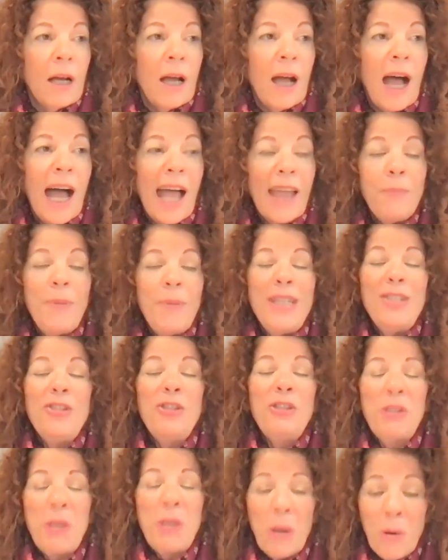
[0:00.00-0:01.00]
I've
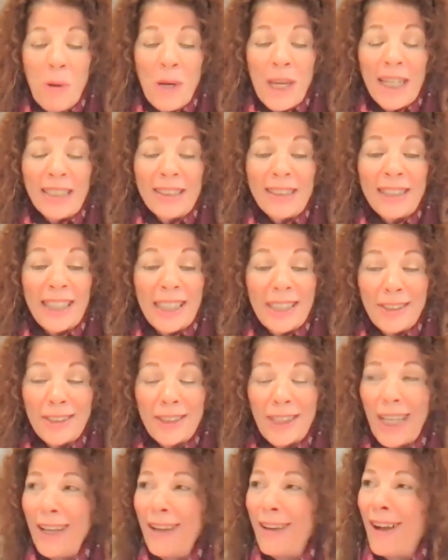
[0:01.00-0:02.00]
been doing since